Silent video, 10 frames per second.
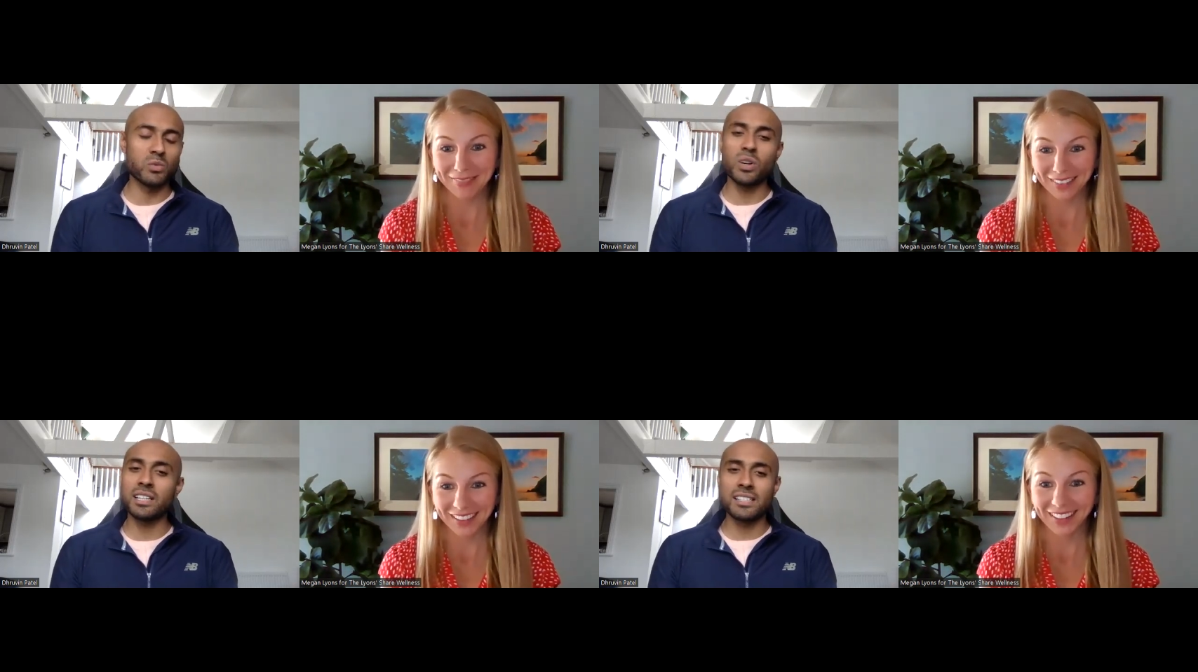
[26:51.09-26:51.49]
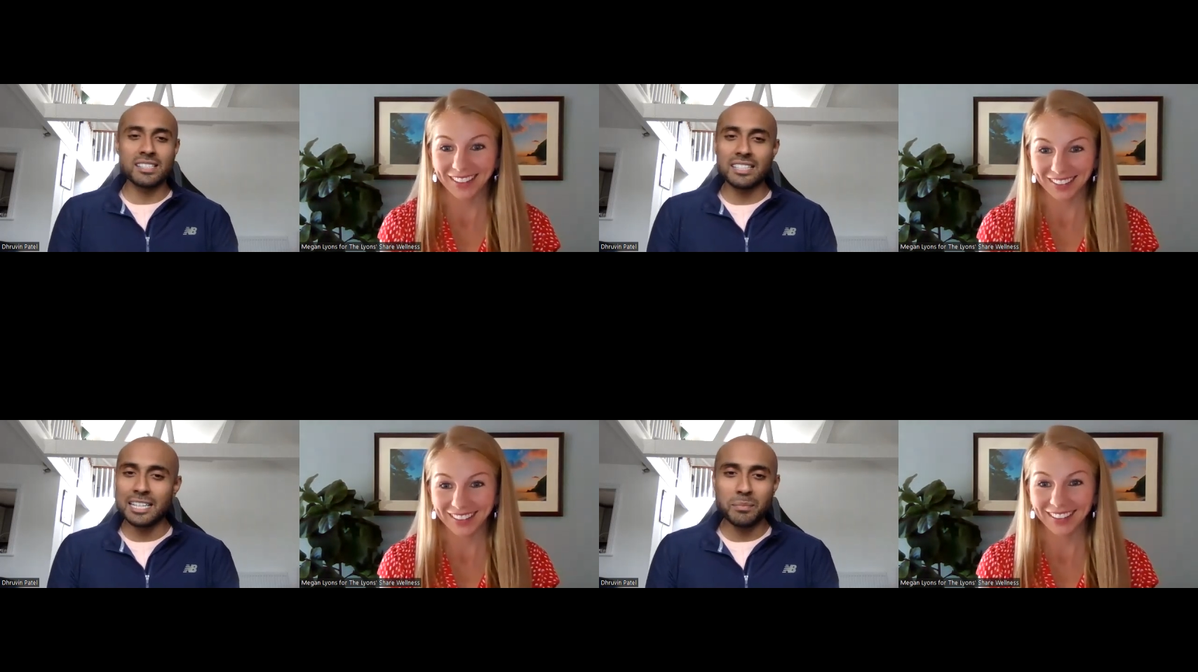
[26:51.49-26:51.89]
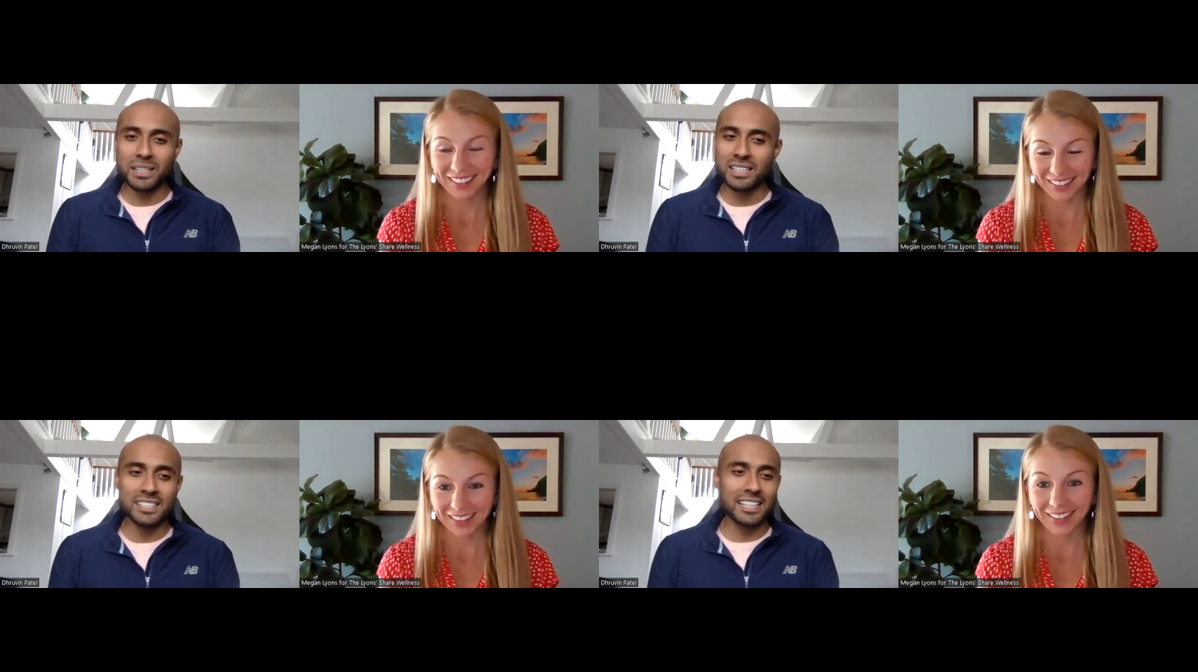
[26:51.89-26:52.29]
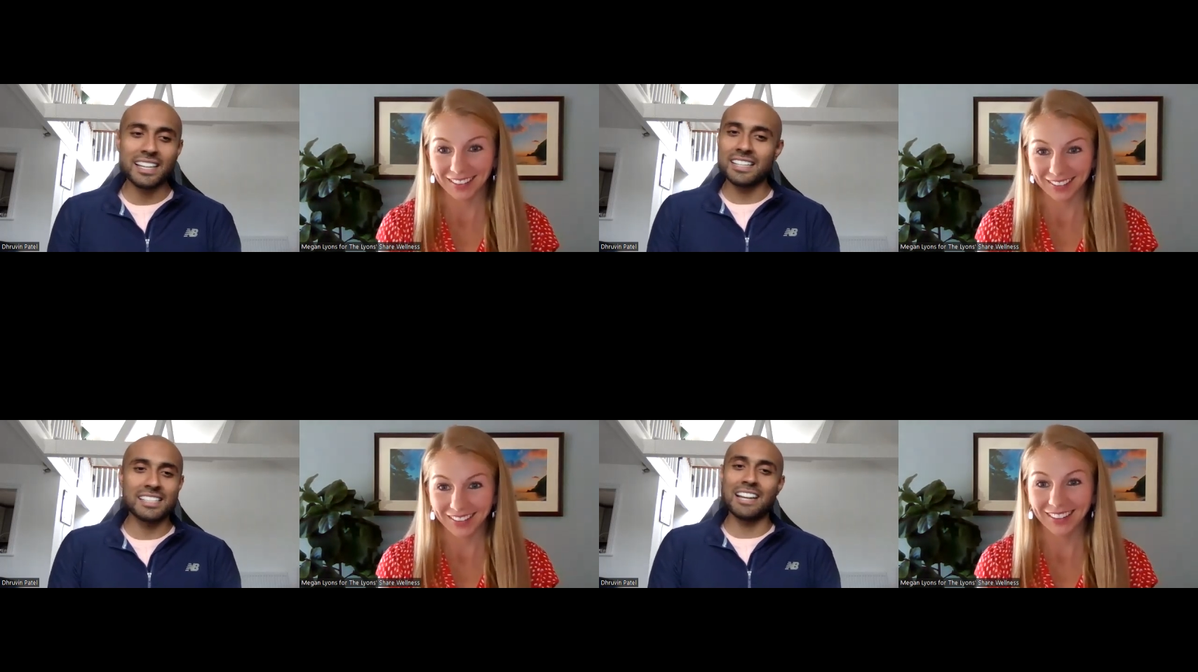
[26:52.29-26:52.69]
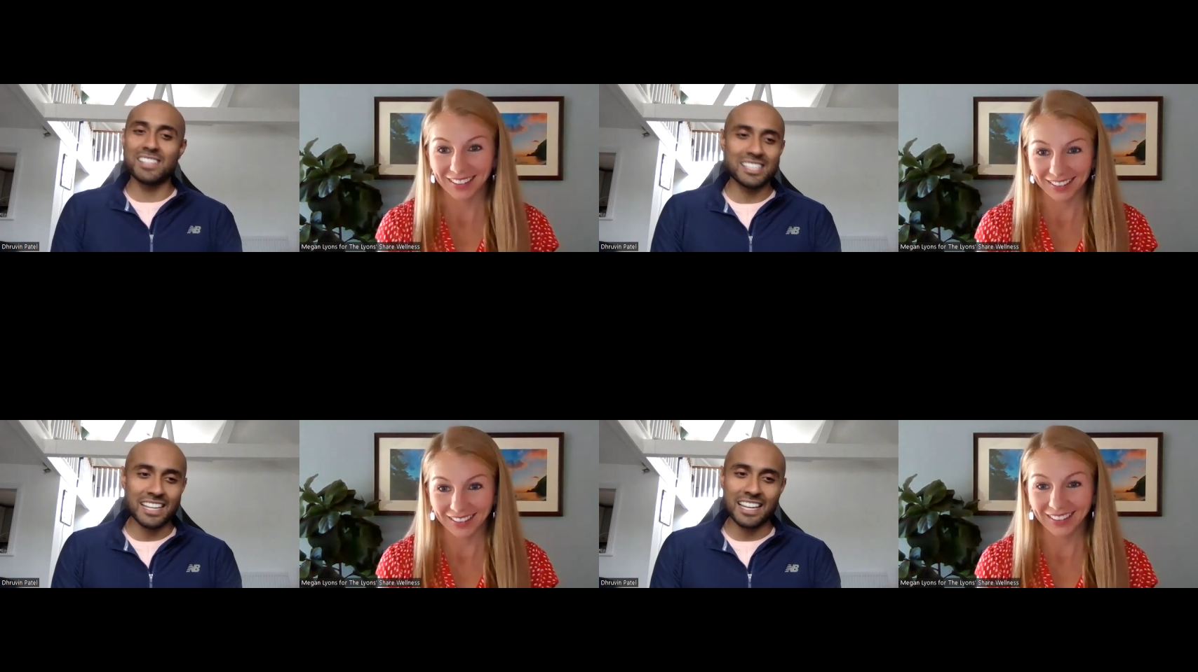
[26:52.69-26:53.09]
Speaker 1: is one is sleep and second is
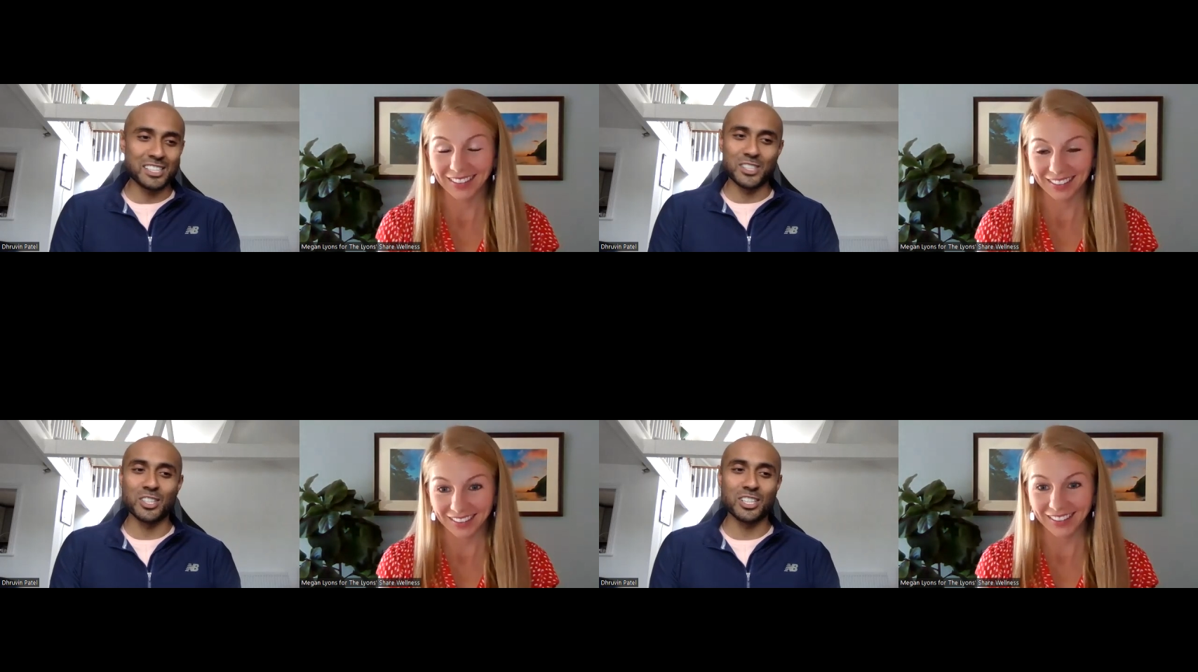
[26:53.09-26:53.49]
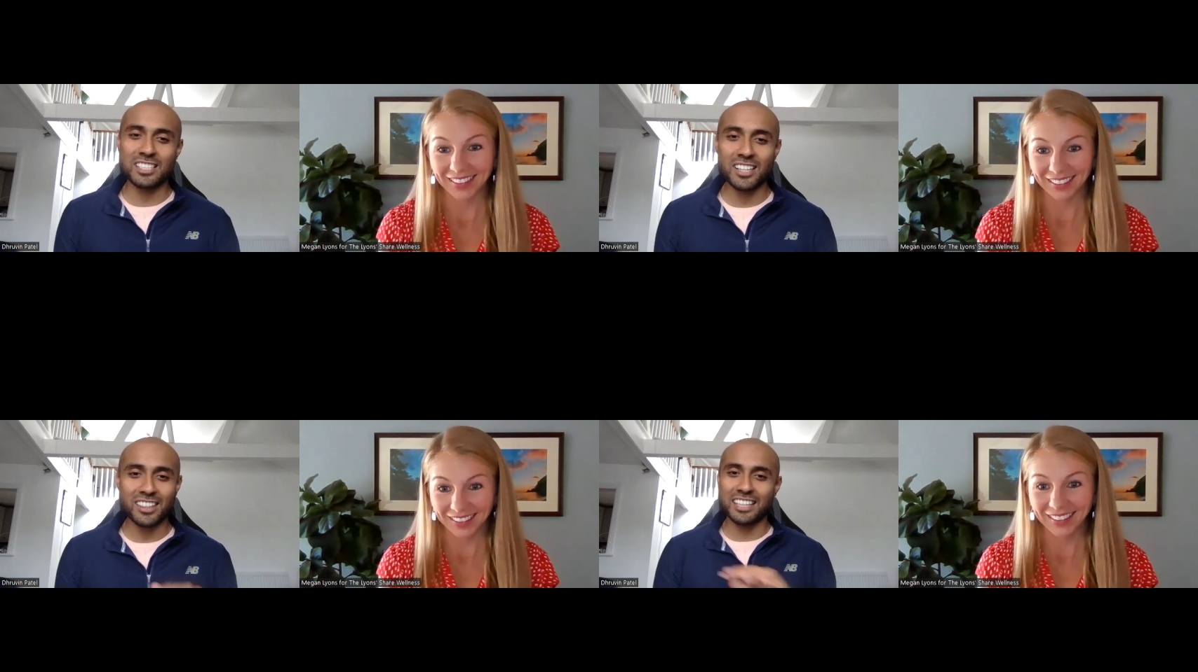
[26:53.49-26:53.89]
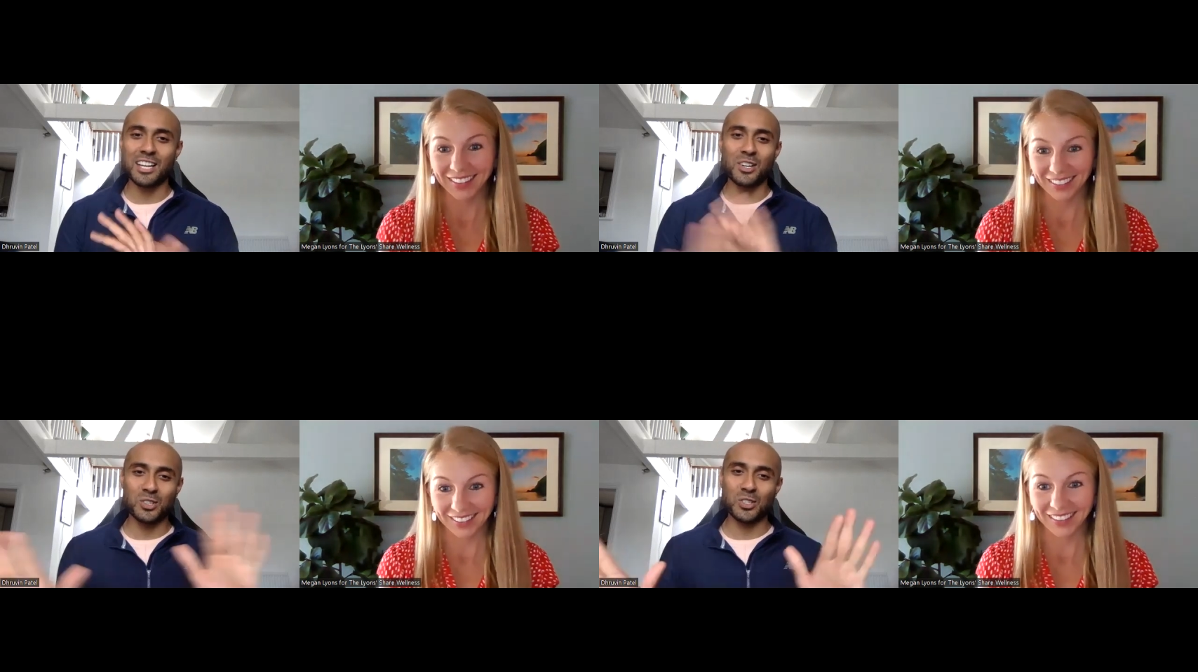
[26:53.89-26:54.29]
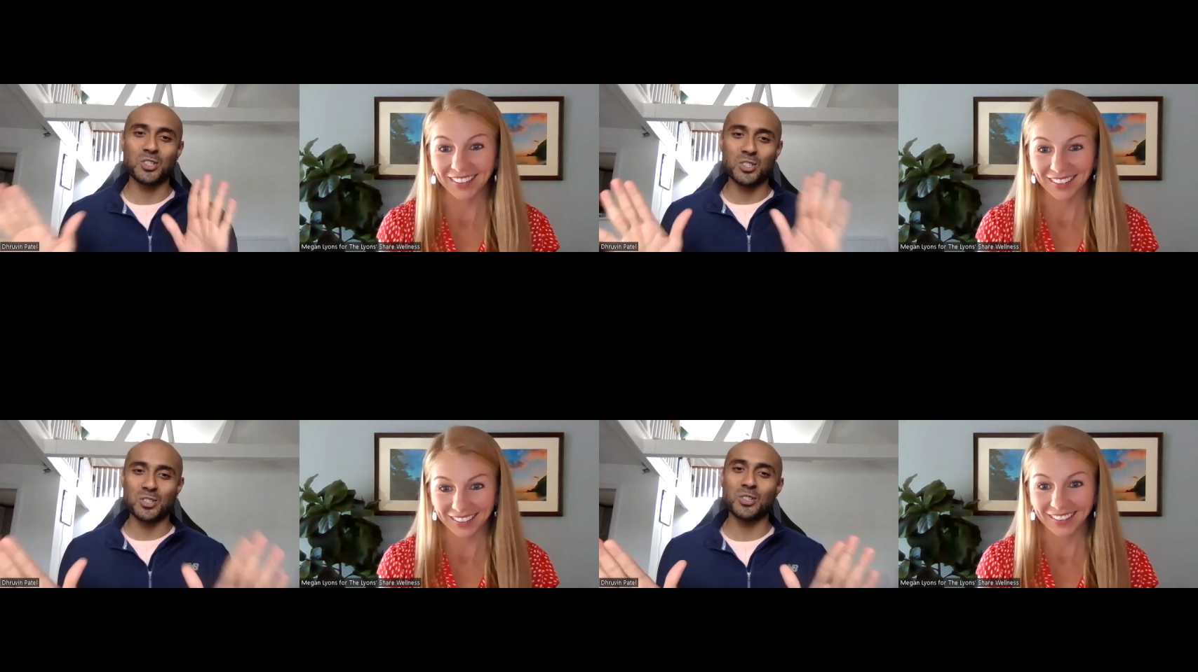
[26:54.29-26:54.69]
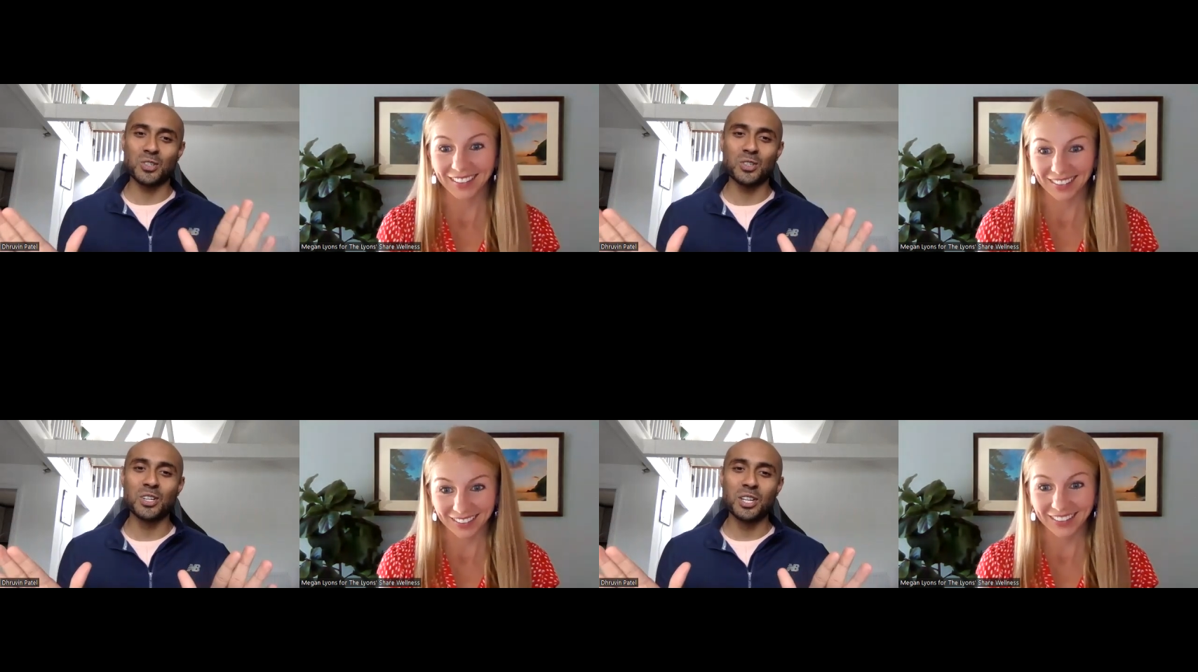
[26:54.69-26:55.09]
having sex. You know, there's nothing else you should do